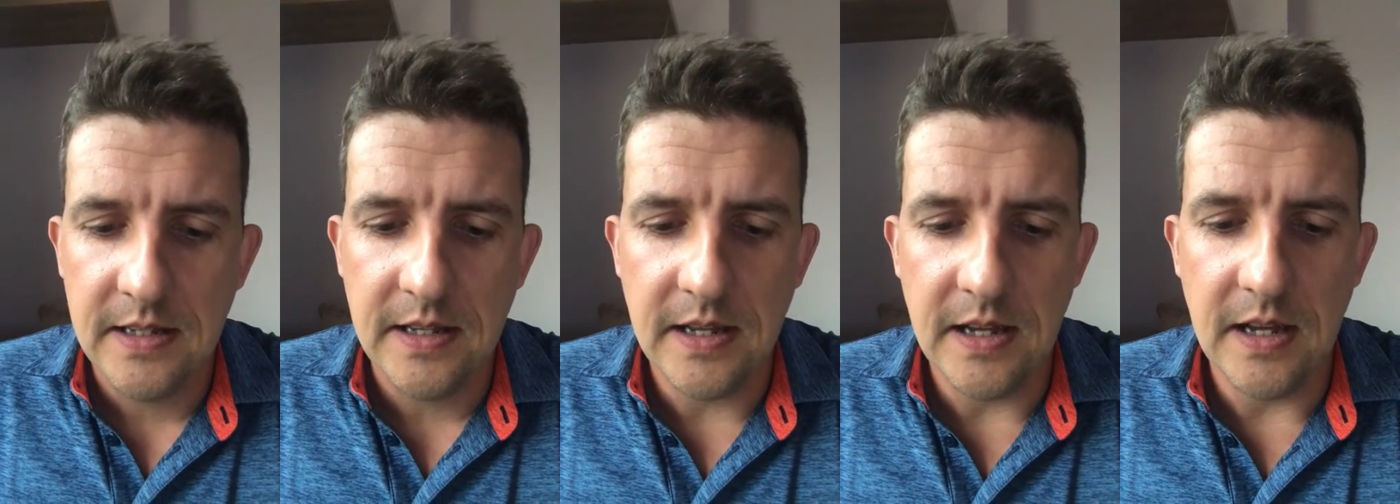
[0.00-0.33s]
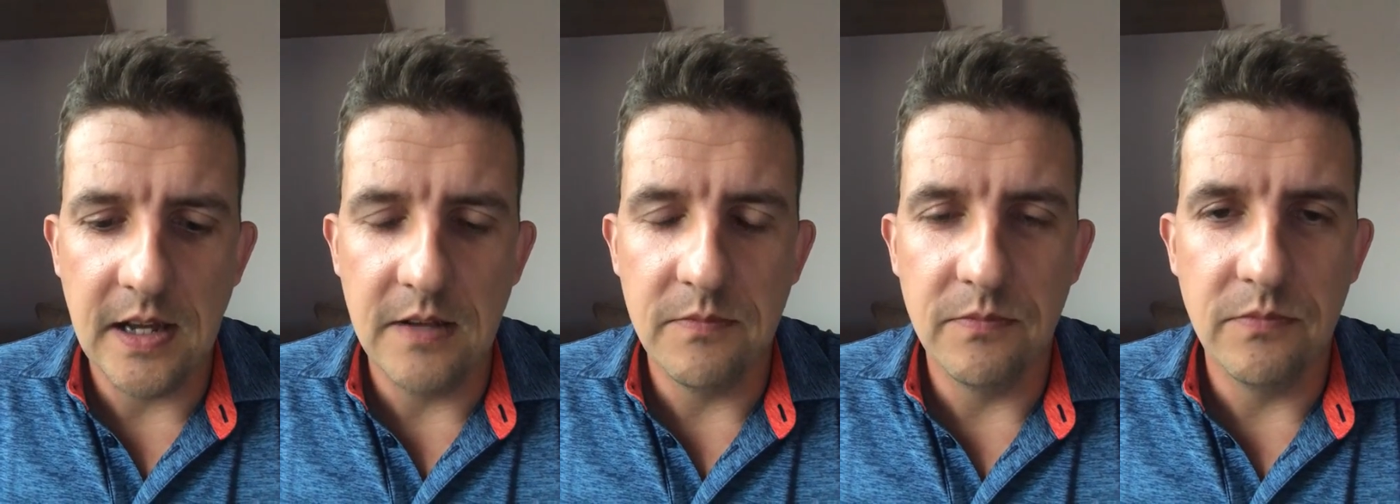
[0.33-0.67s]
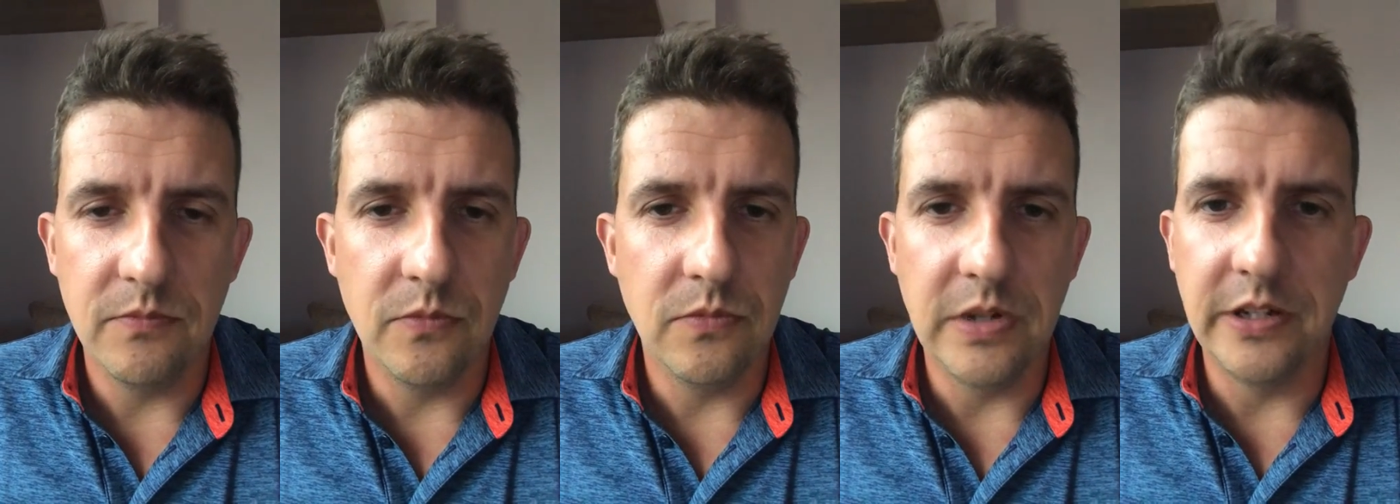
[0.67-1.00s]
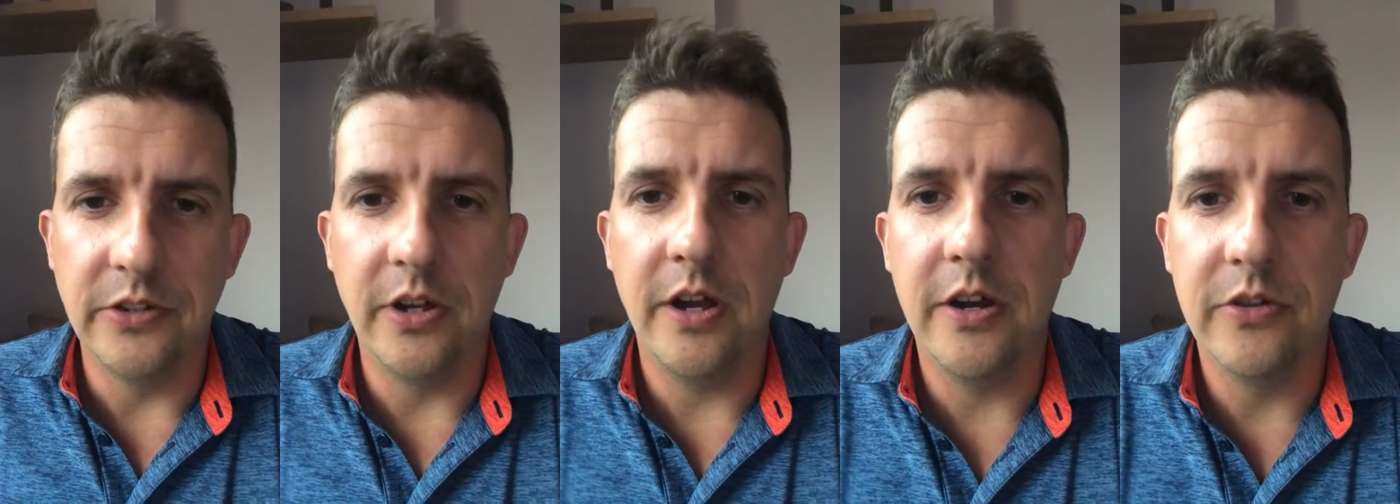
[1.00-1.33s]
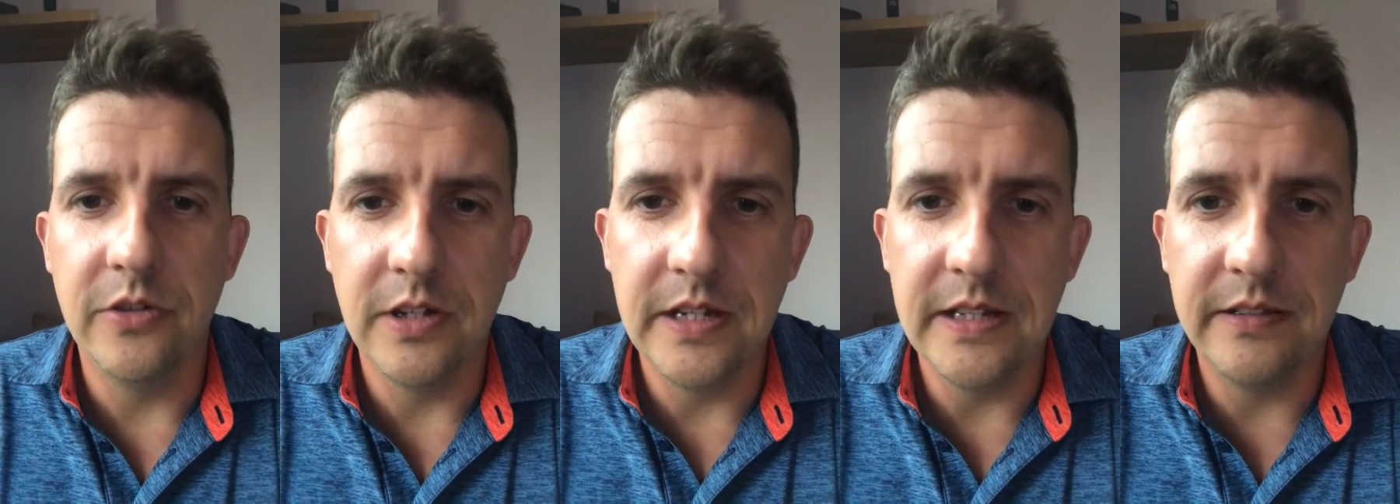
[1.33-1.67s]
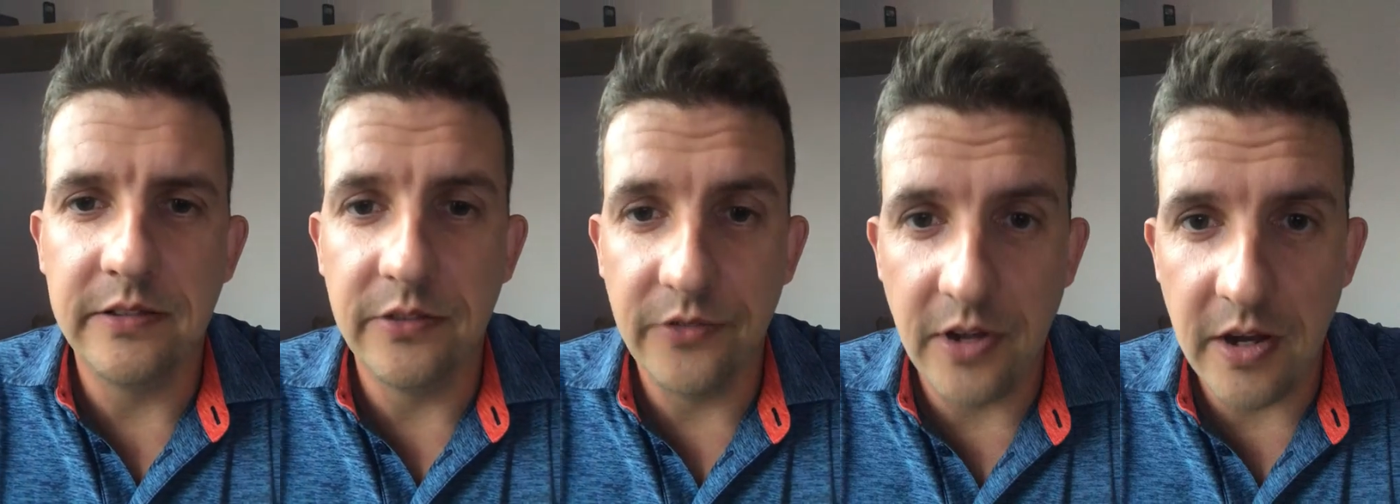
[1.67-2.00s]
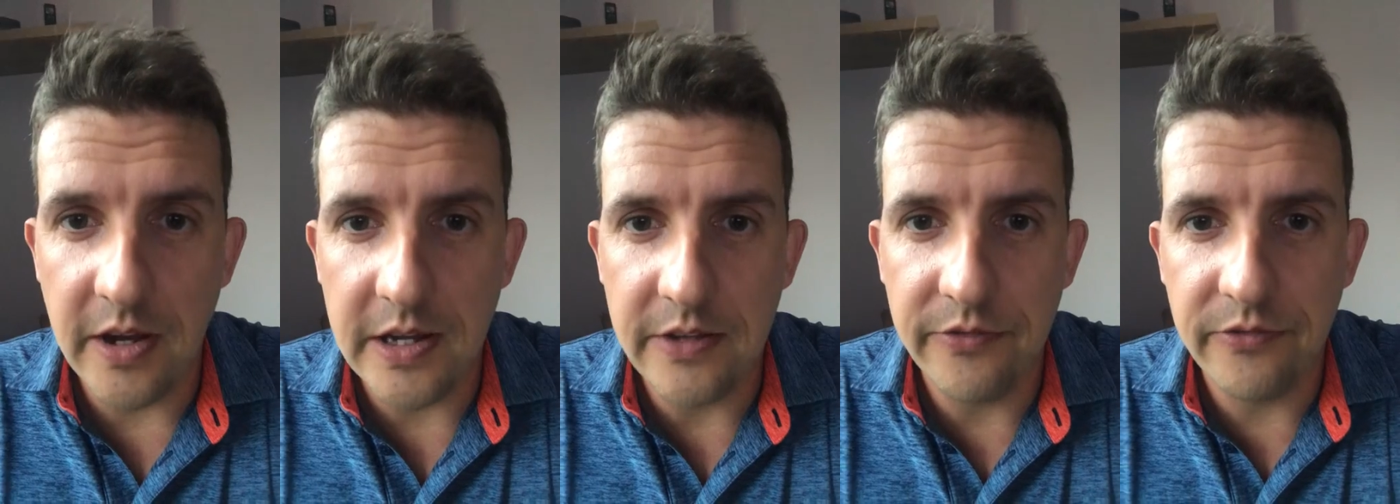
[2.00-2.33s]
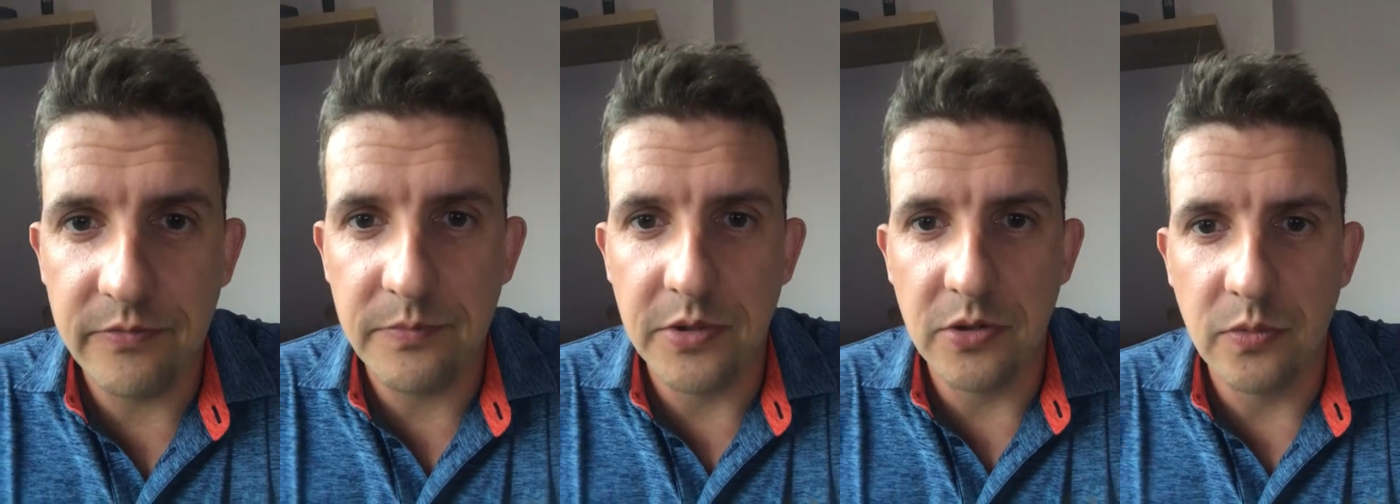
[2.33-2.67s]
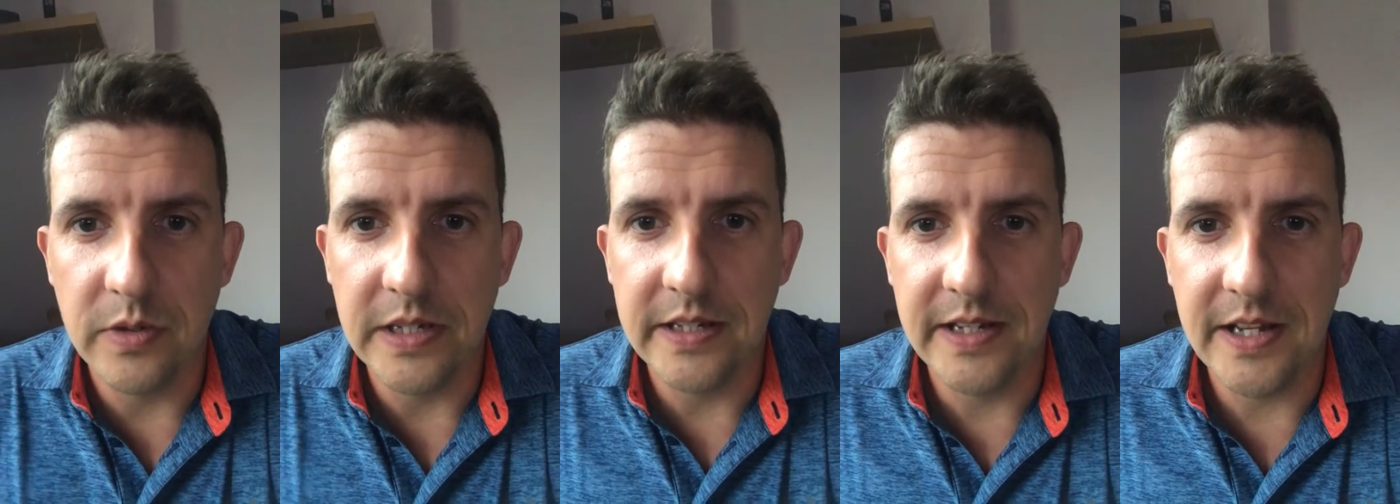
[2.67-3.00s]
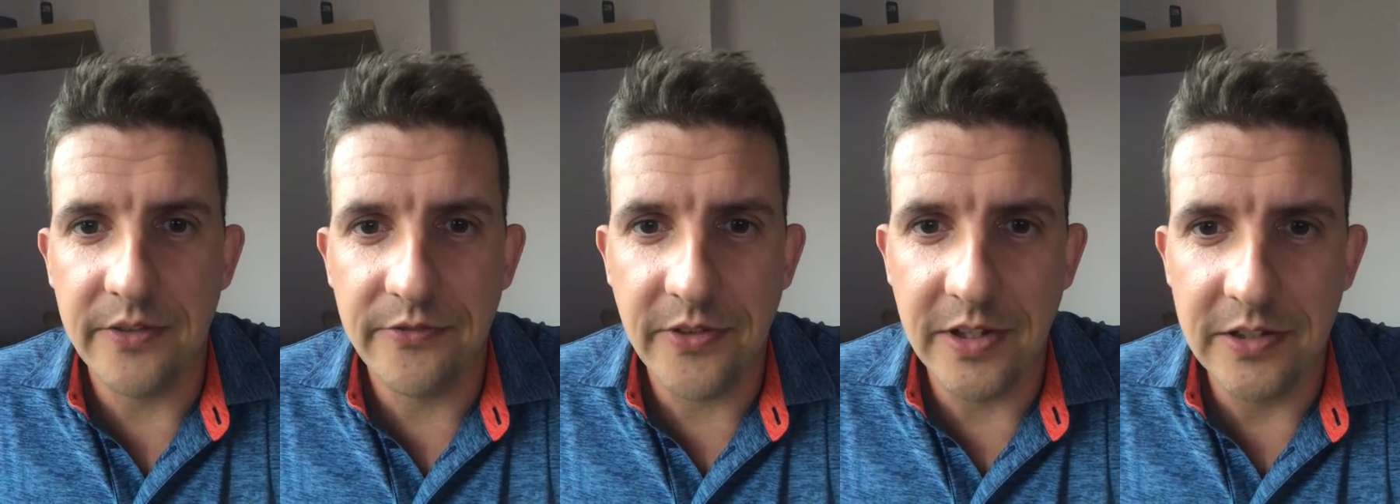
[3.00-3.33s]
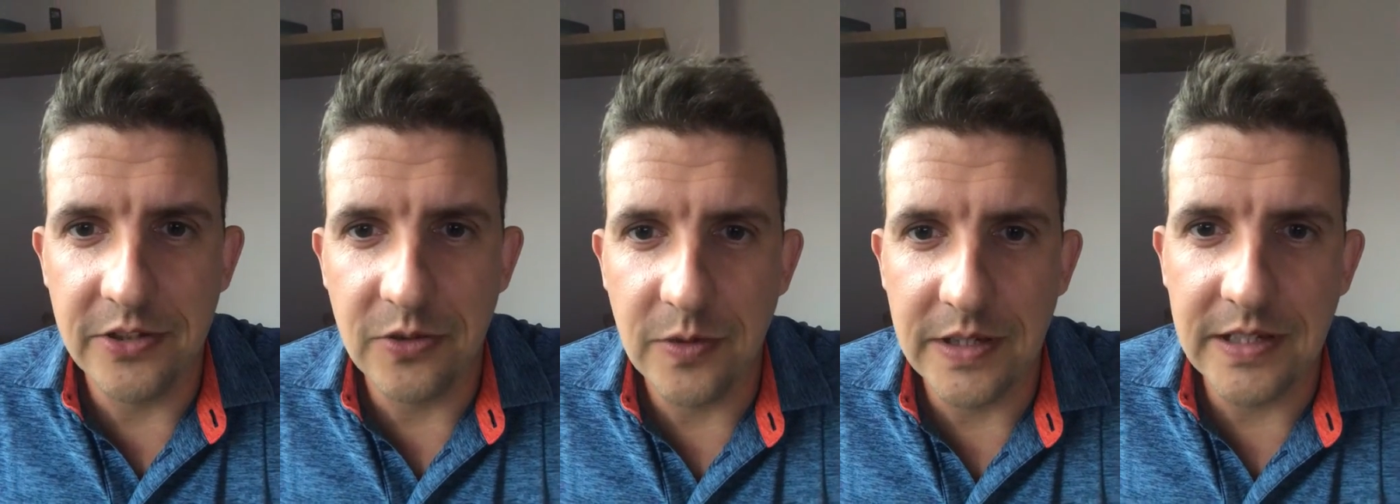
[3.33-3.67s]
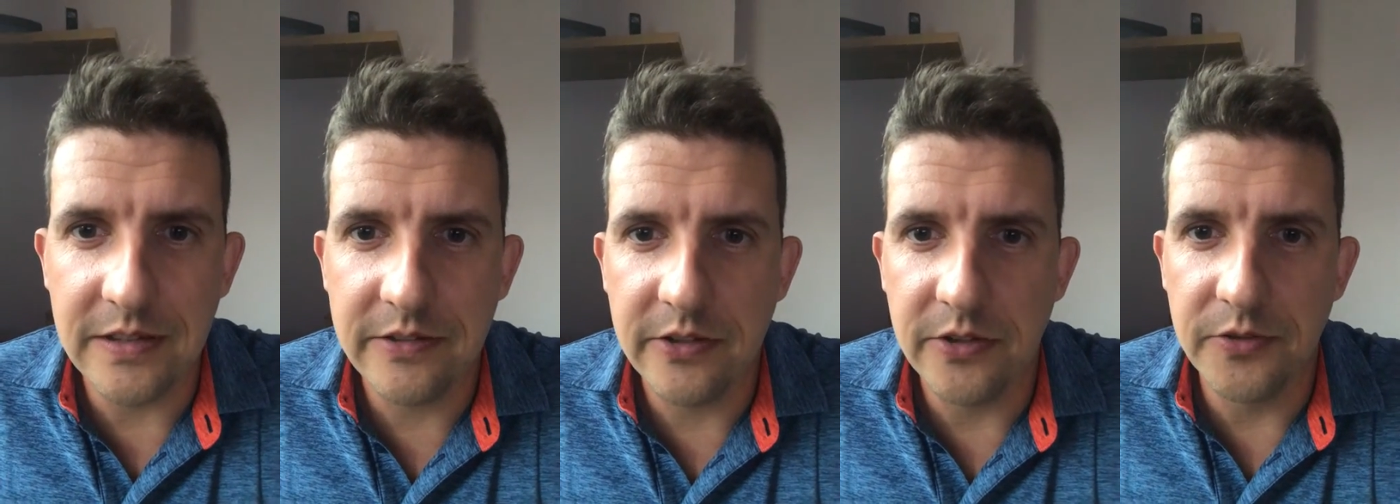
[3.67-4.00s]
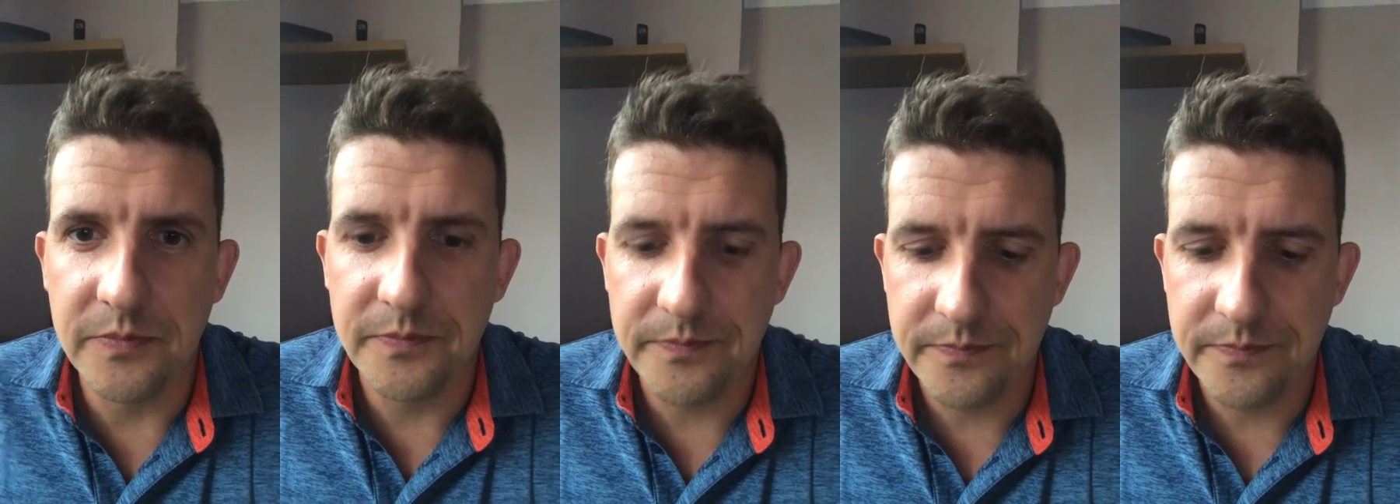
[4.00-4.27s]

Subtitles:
we can not only survive, but we can have fun doing it too.